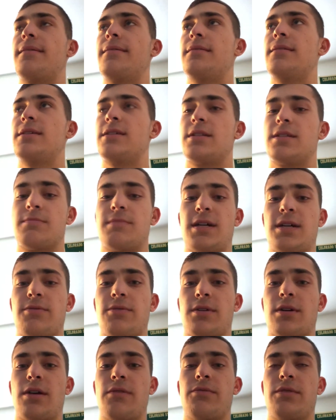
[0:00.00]
this is my
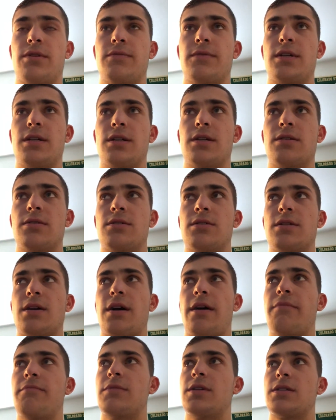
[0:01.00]
recovery videos.
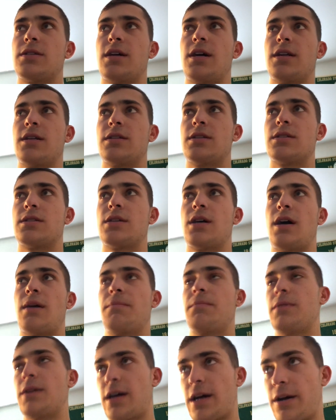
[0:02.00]
I'm deciding to
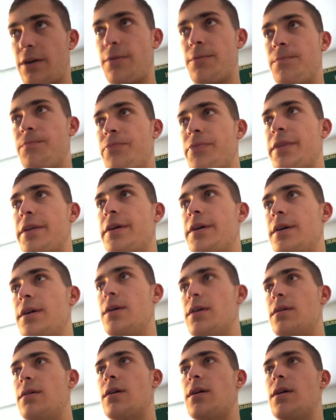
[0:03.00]
stop now.
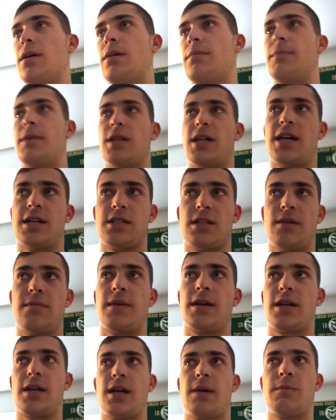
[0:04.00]
My last time
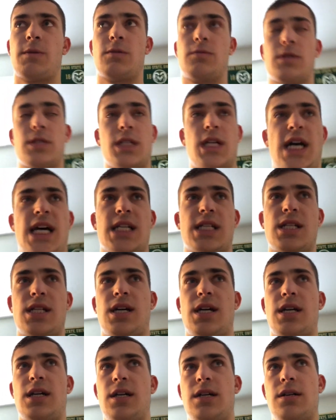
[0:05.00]
I gambled was last
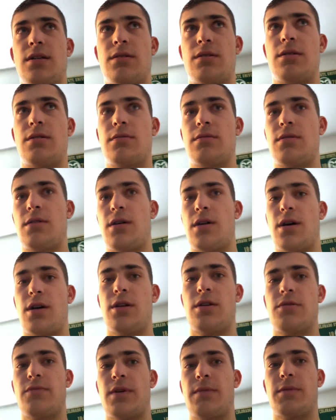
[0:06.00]
night on
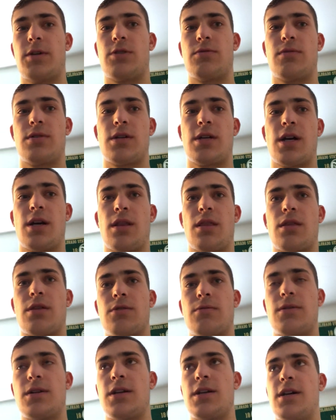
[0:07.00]
November 28th,
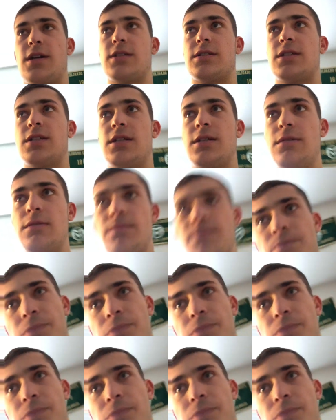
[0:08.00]
2019.